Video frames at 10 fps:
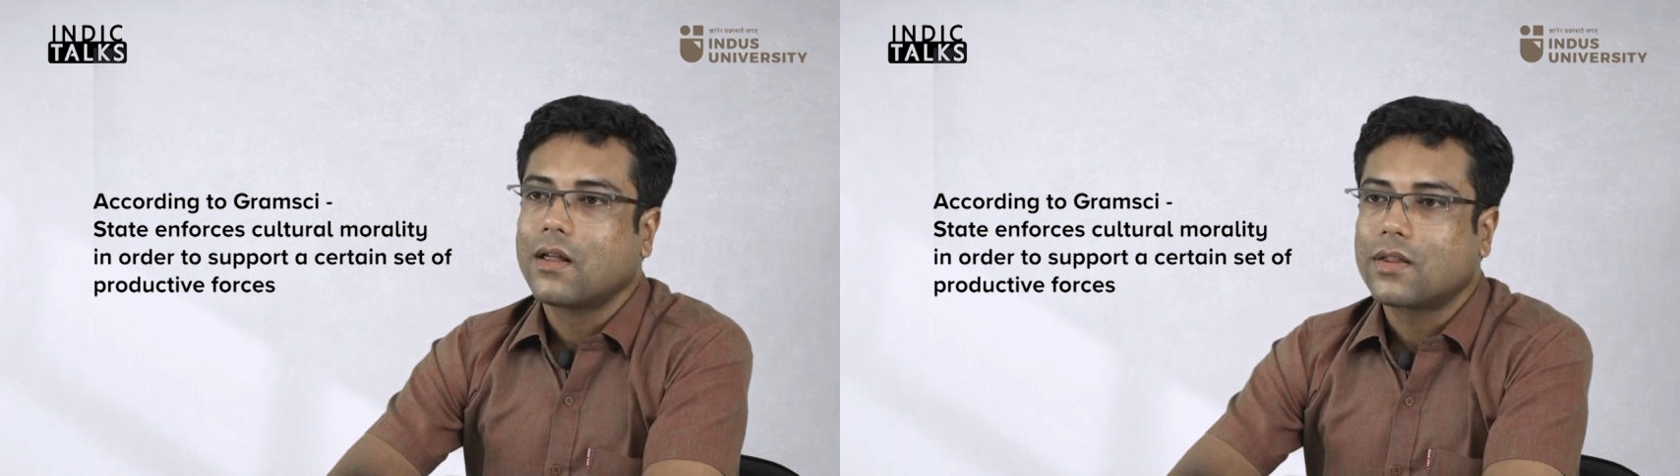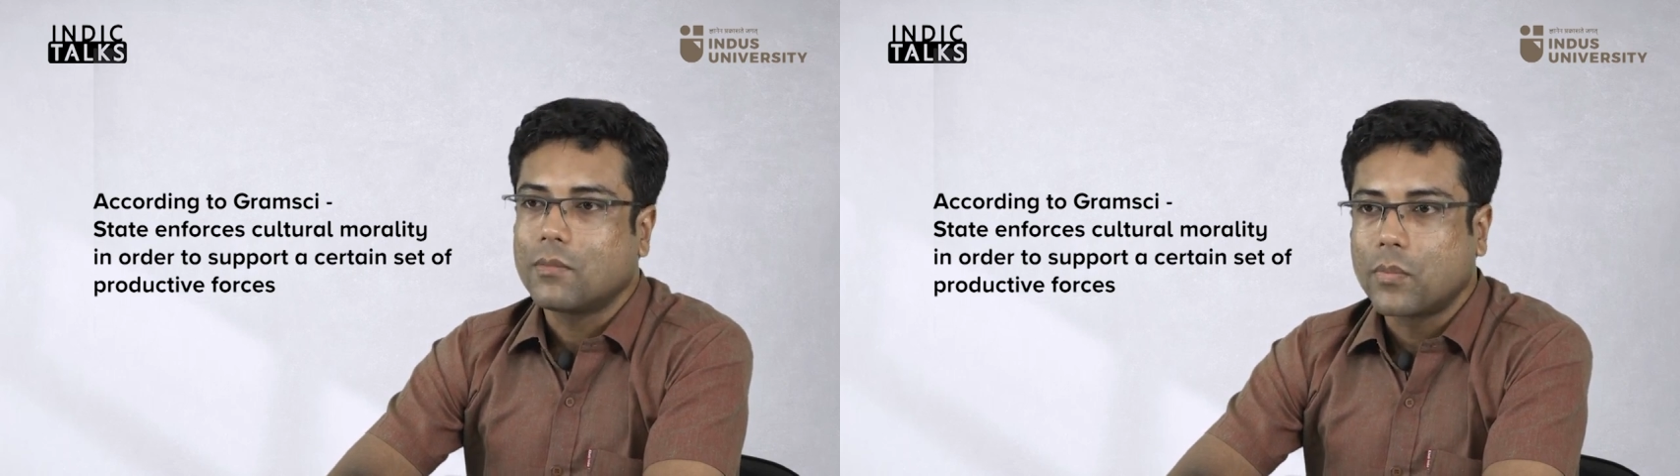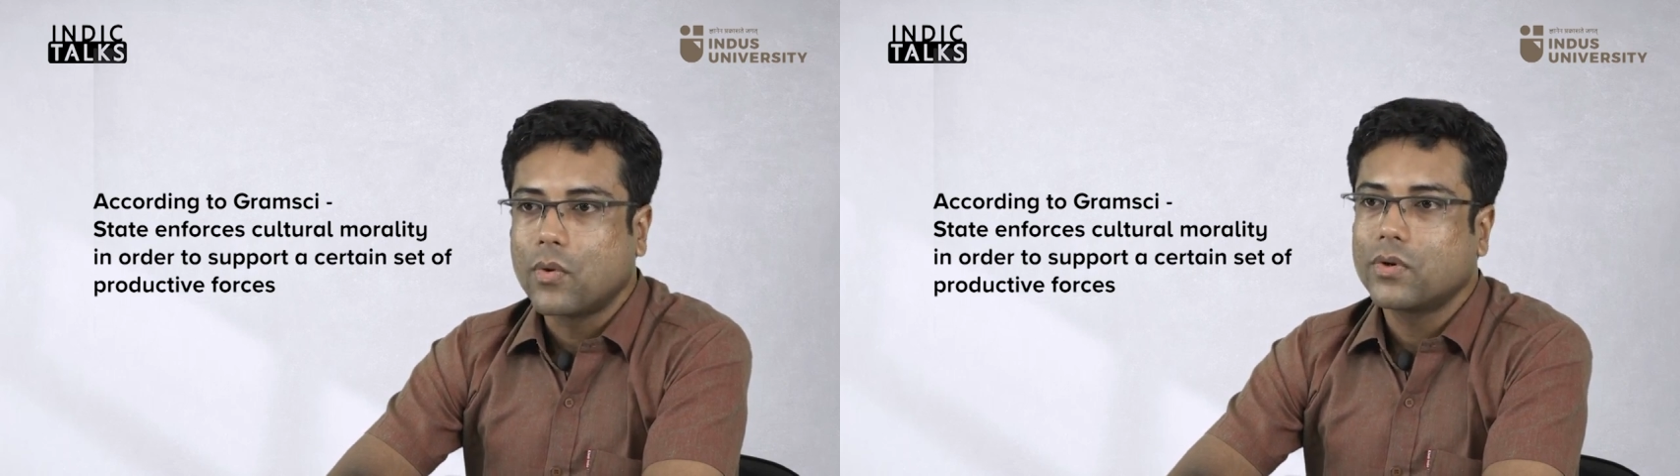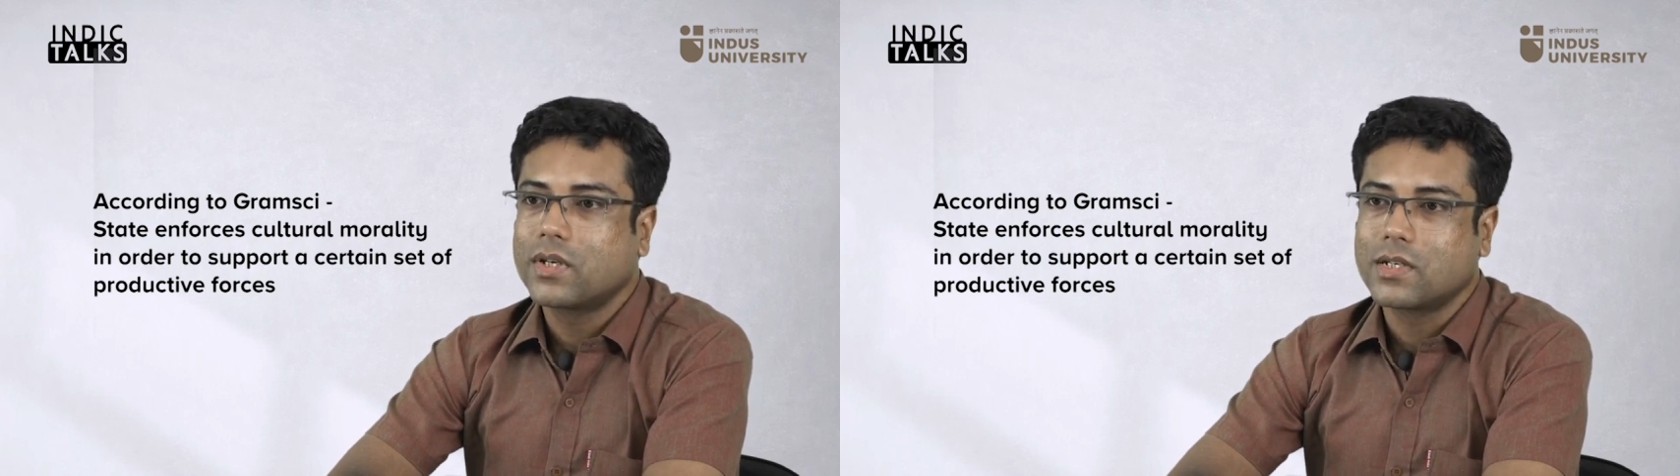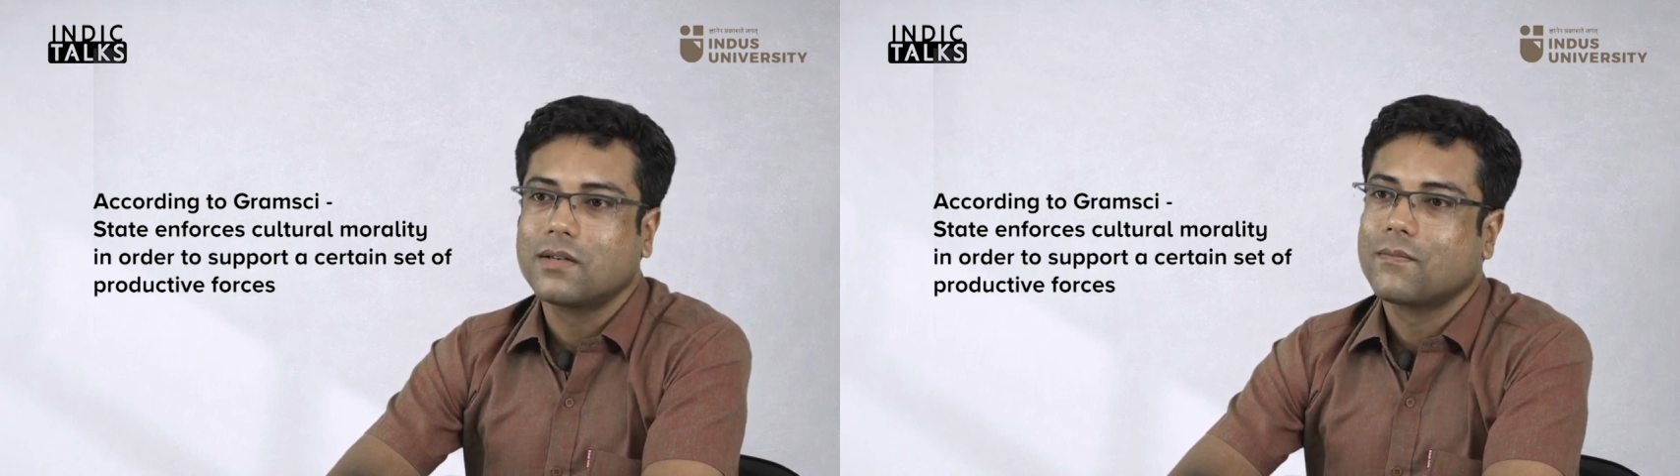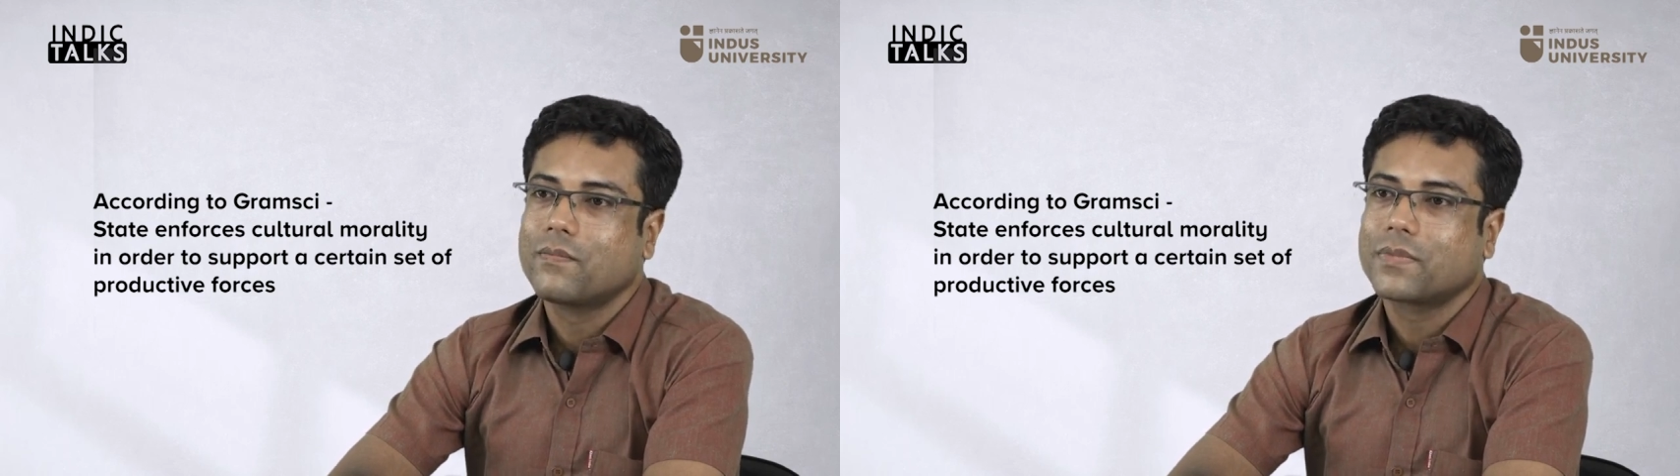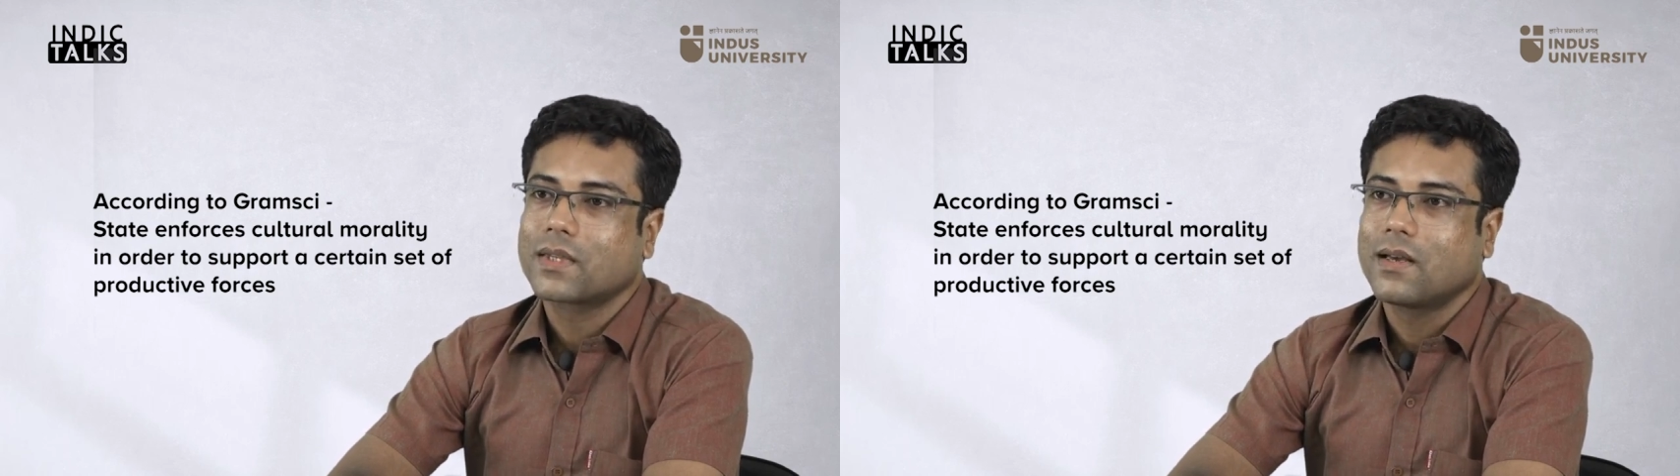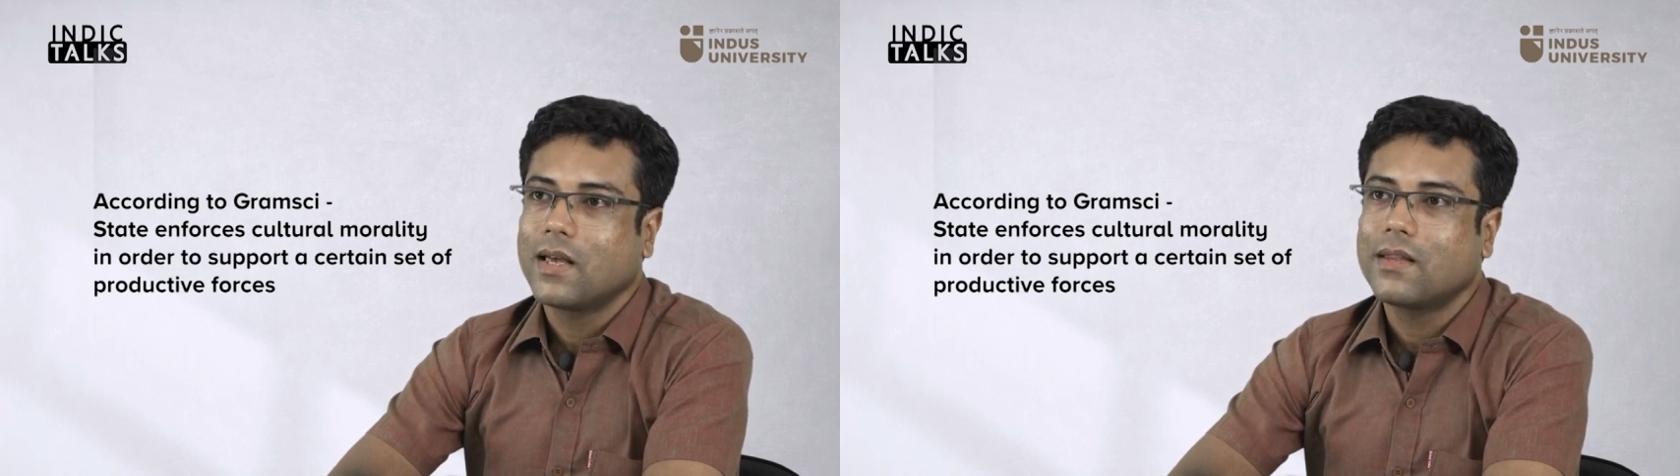support
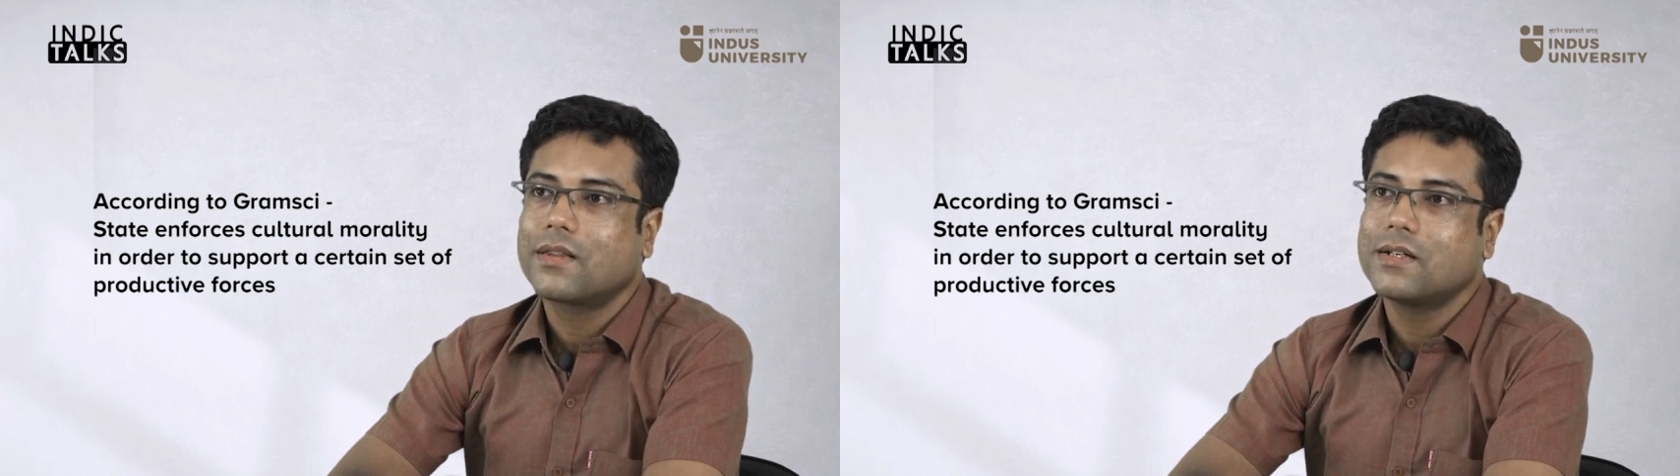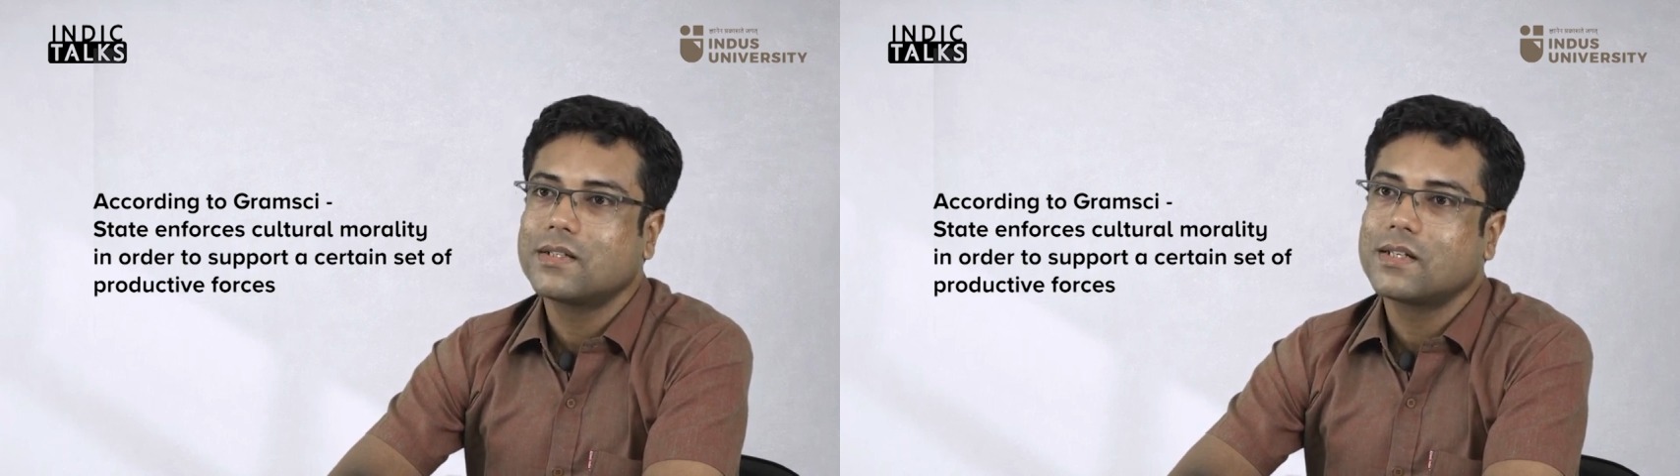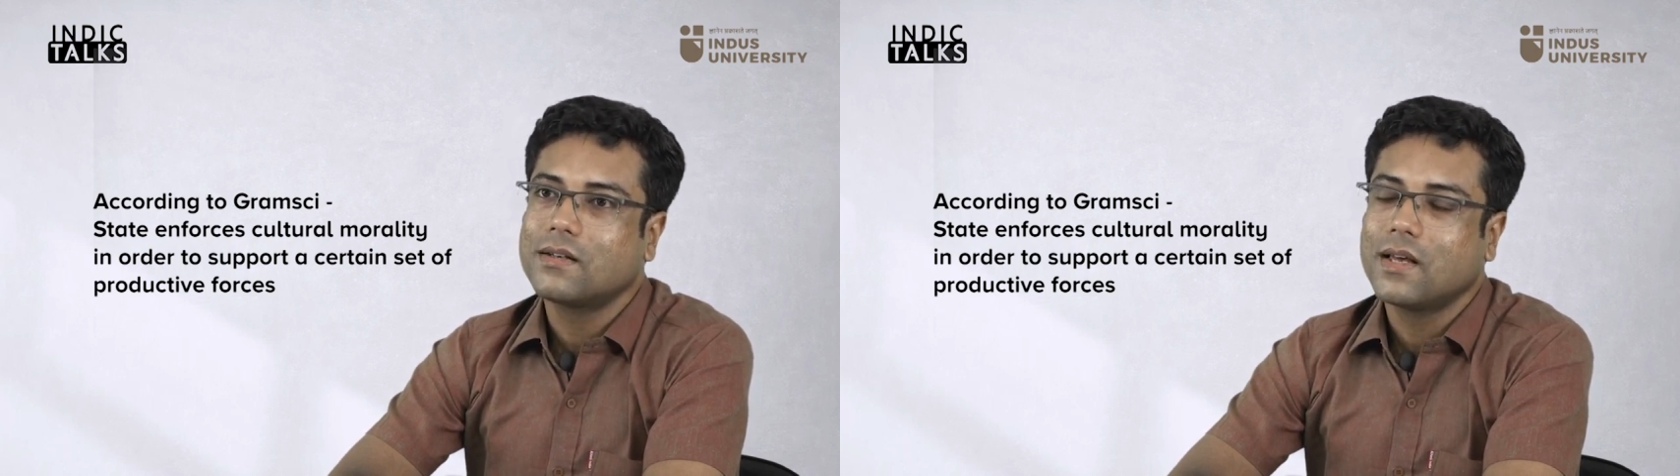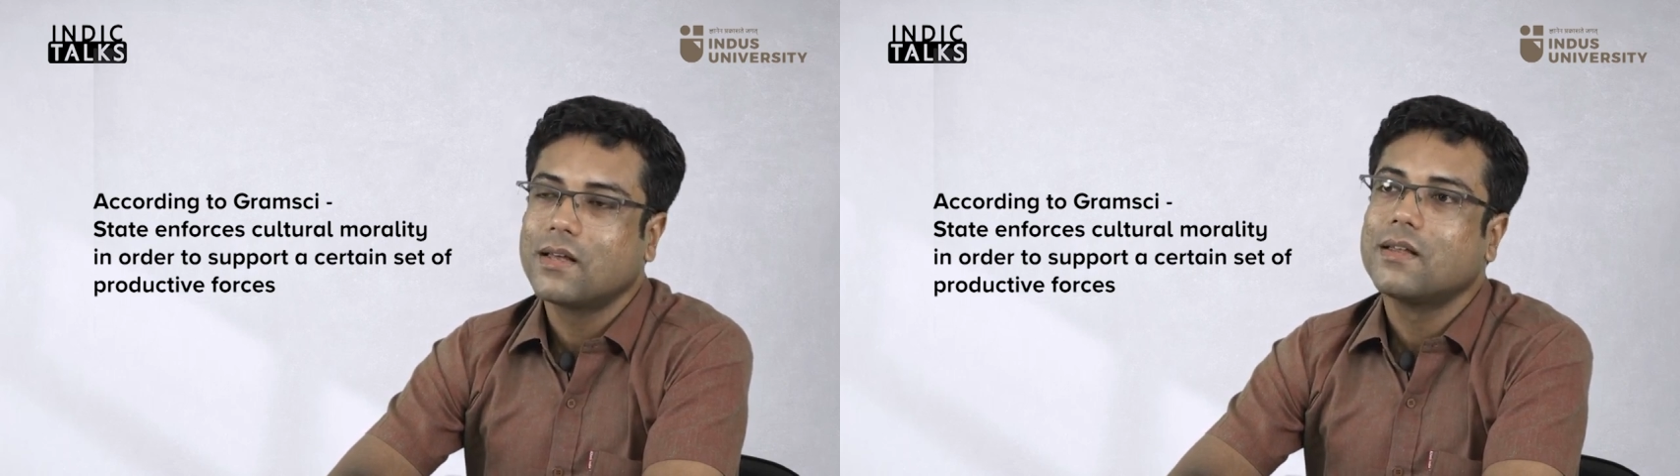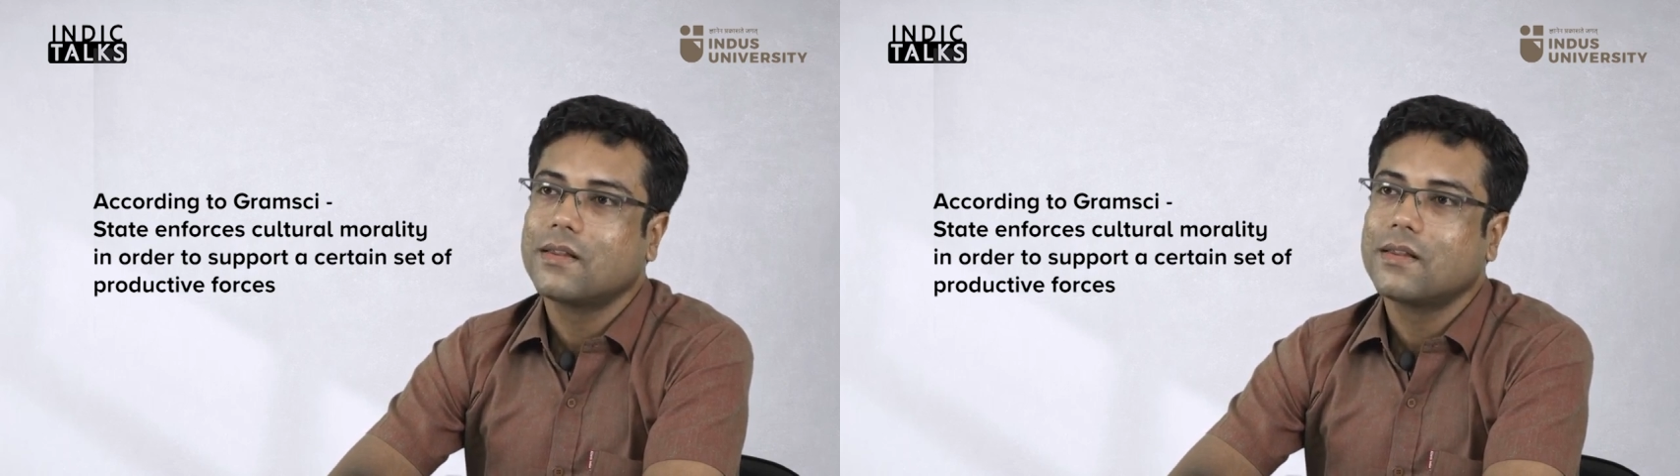a certain